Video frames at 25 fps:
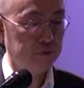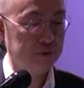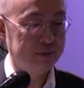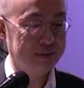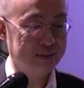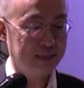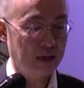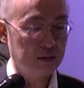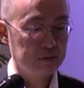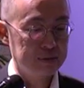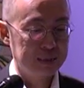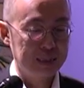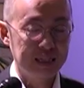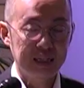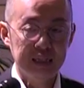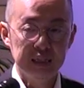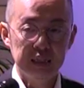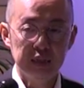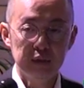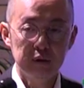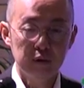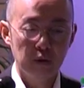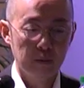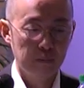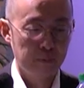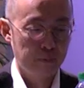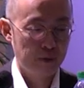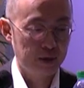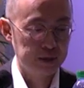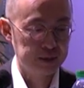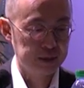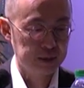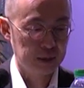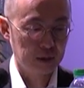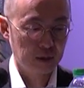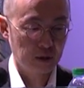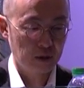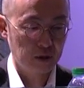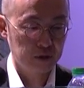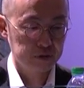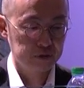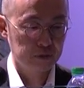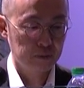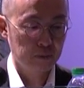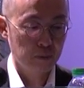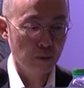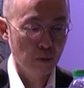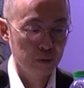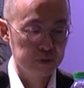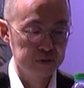resulting in new compression
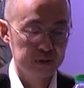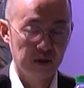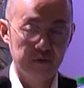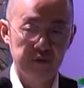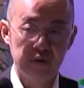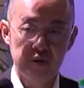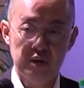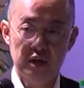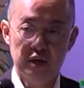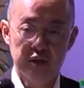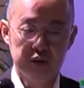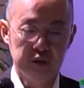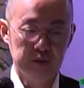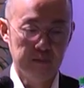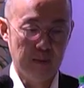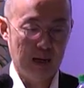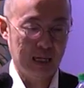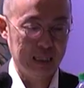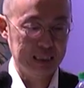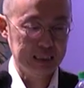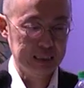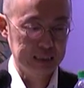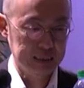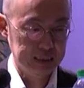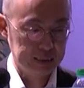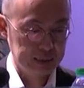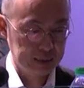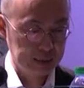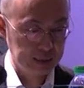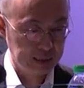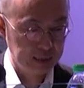across most Southeast Asian markets.